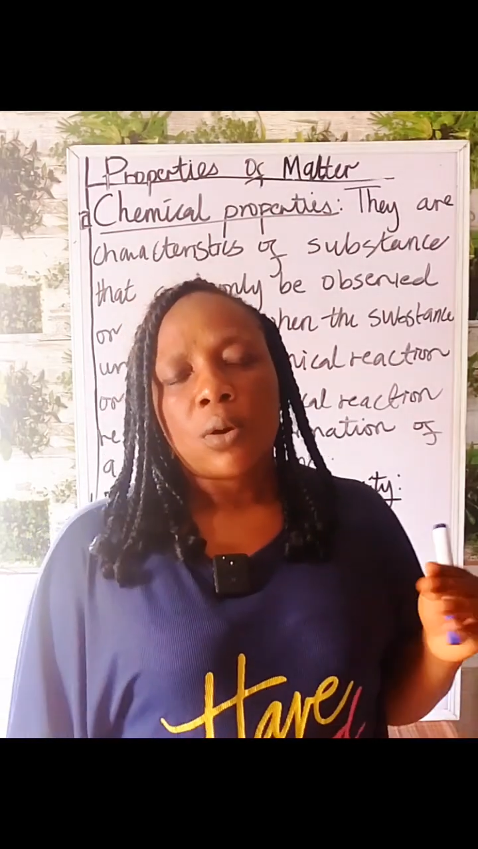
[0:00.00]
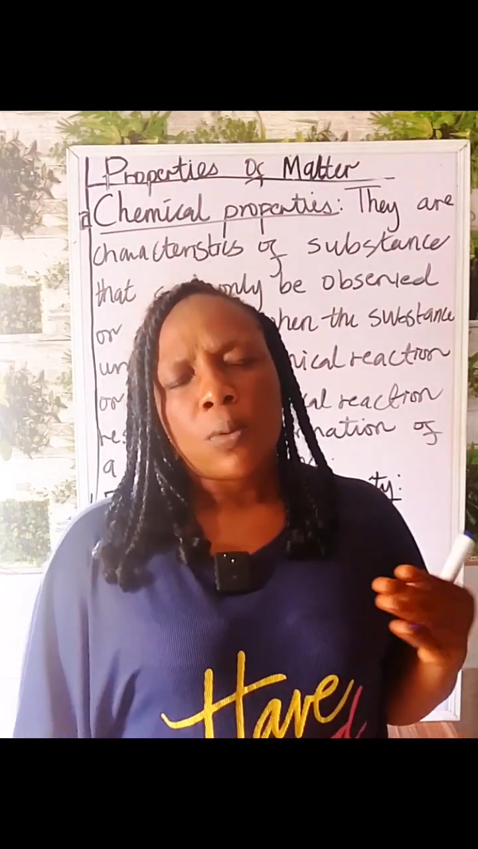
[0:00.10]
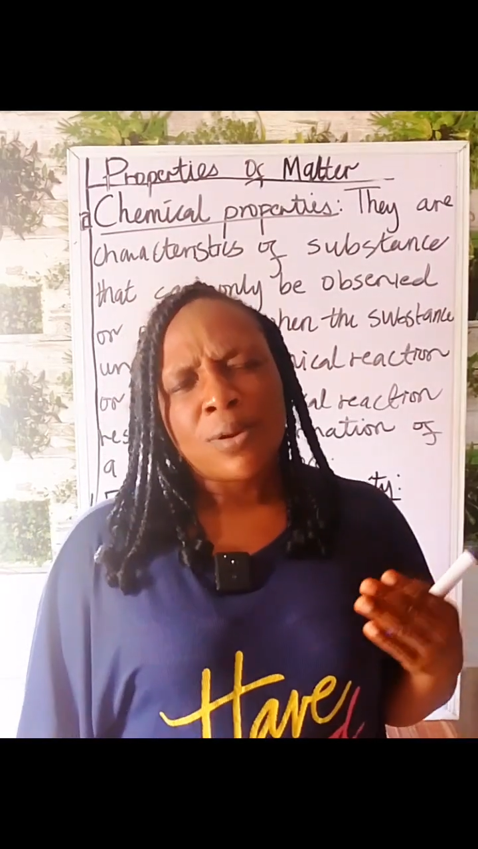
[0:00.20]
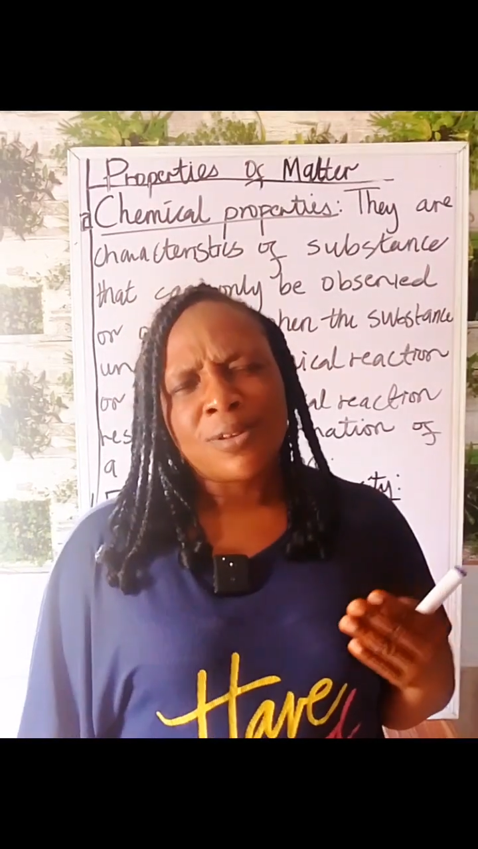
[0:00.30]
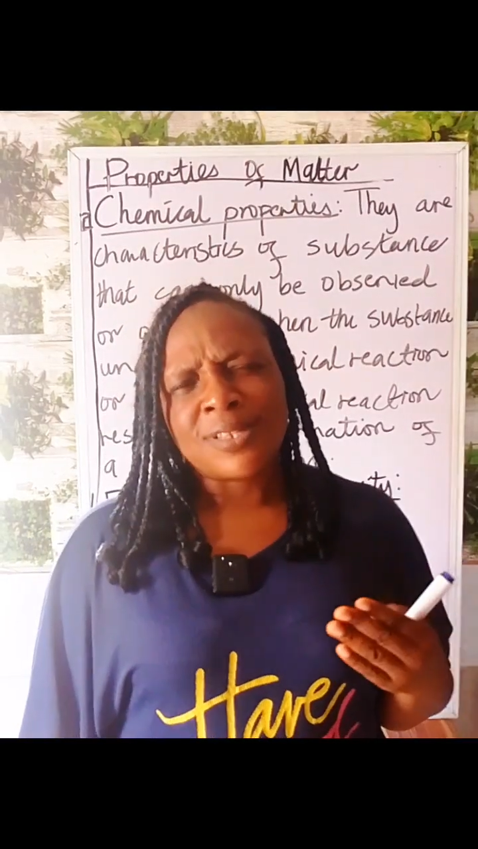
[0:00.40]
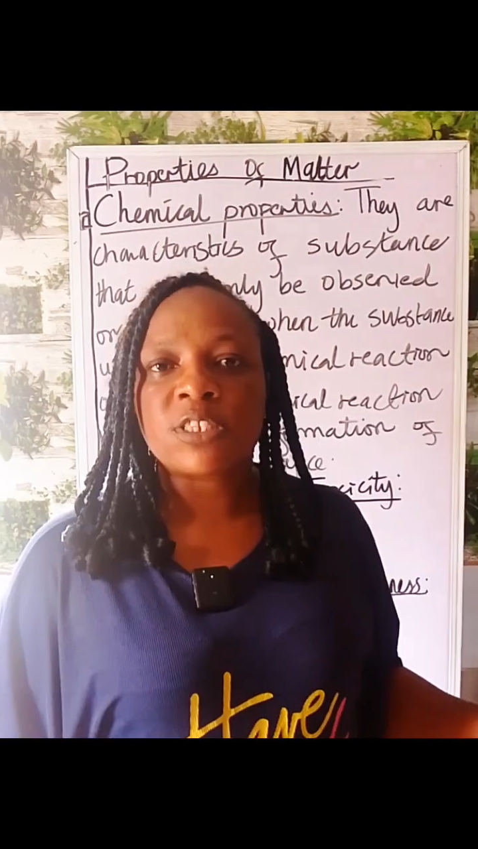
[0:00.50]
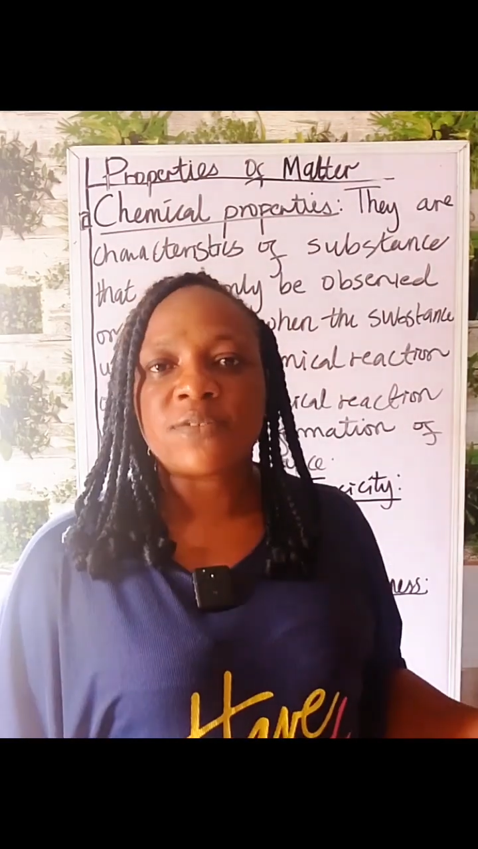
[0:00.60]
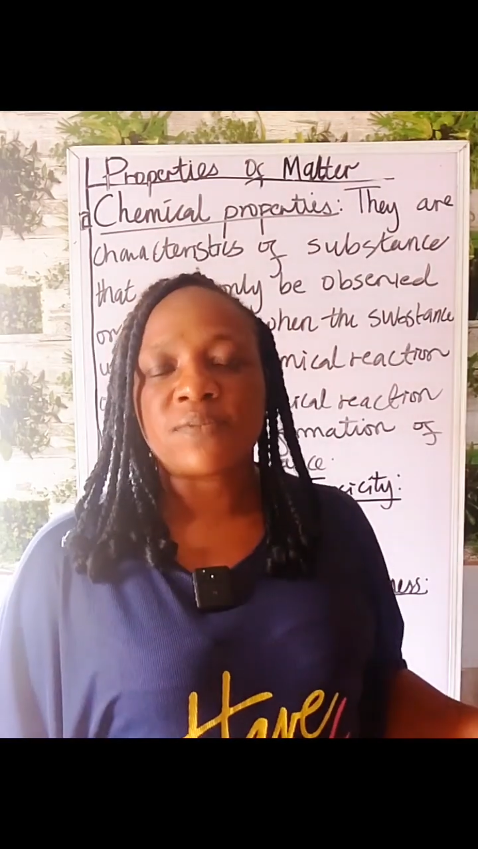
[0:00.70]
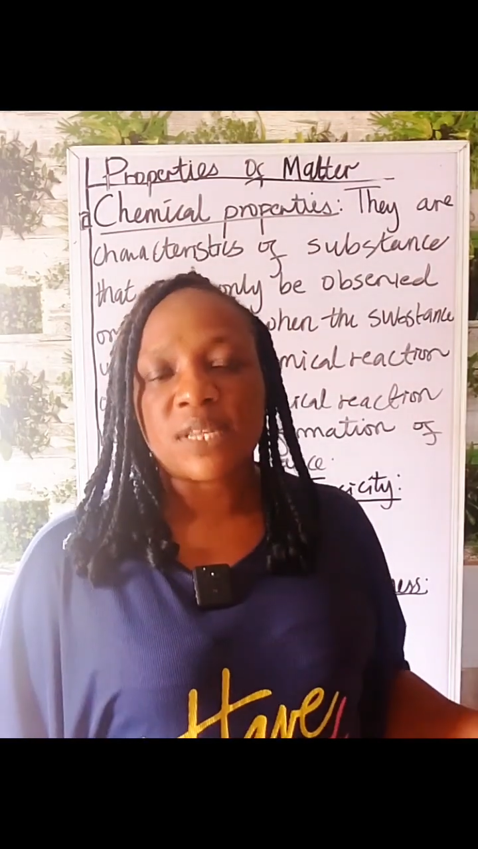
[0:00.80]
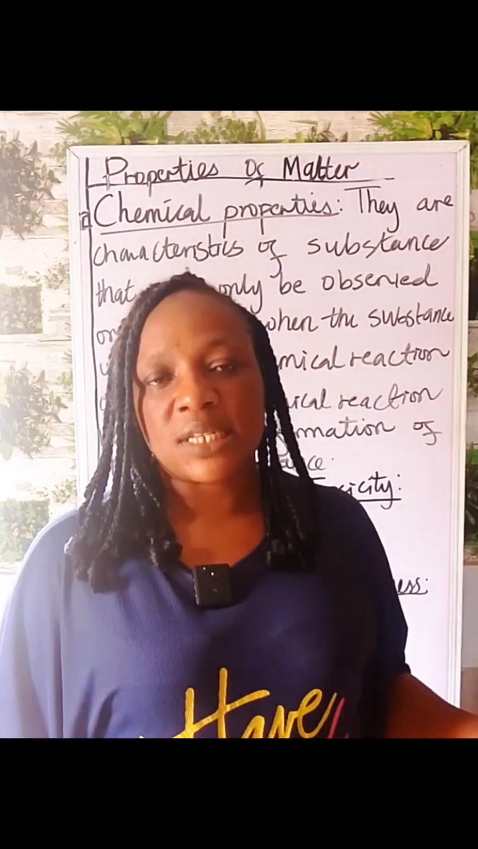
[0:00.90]
What is
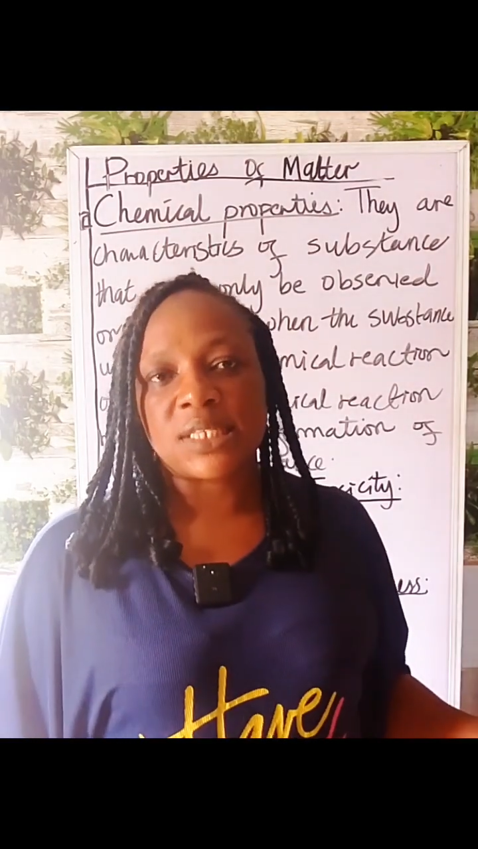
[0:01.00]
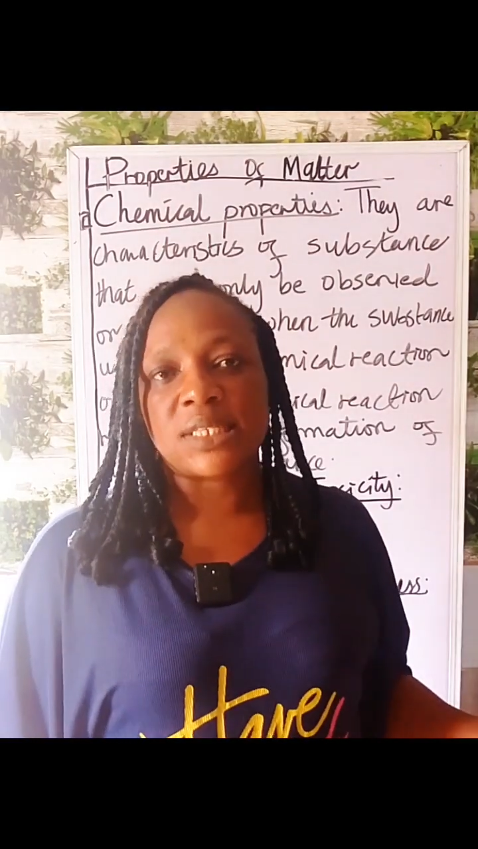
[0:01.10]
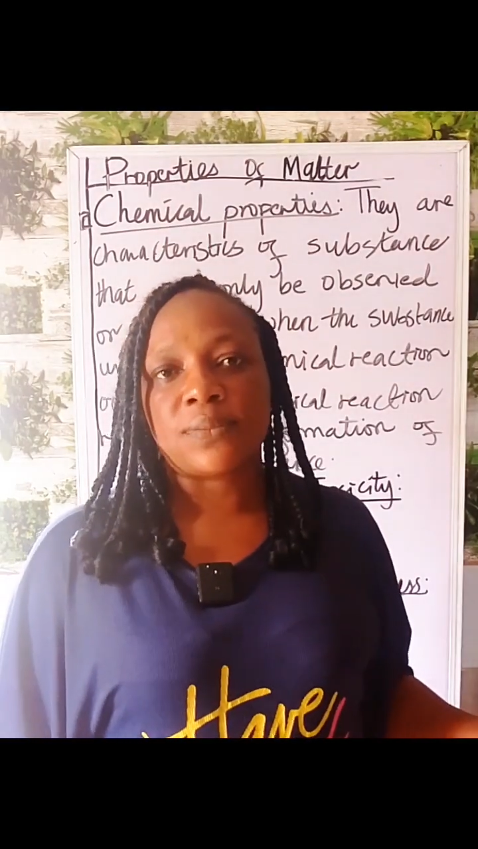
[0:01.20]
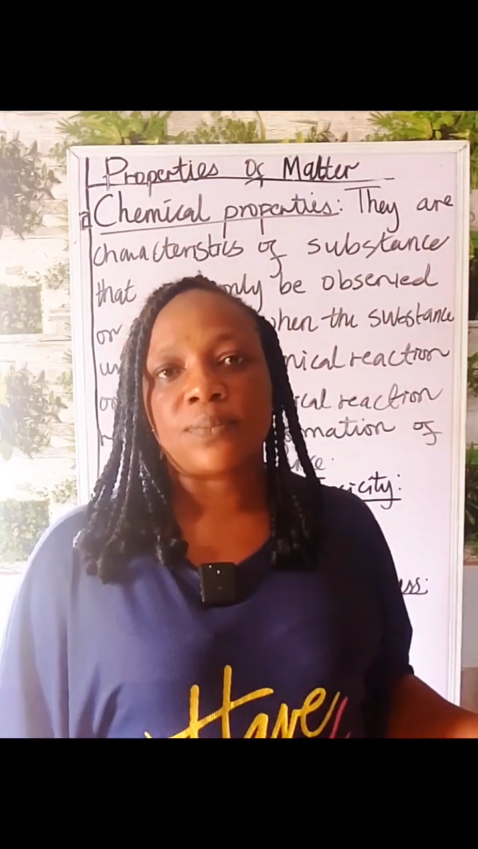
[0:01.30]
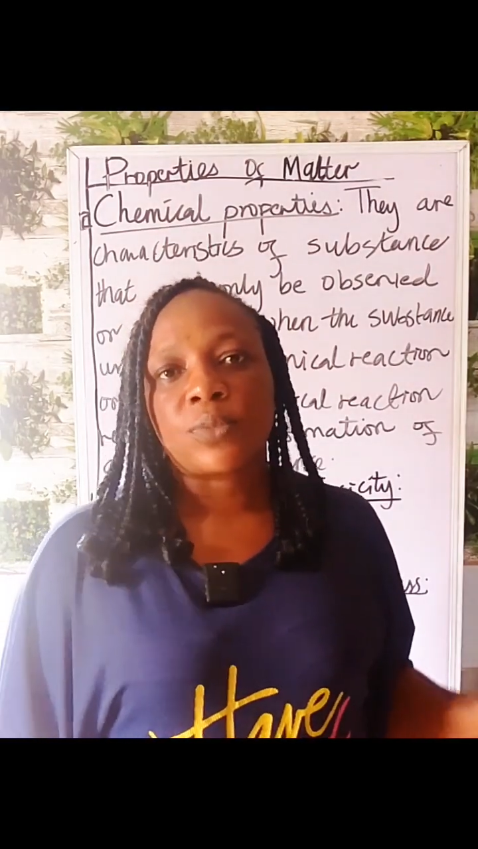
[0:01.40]
corrosiveness?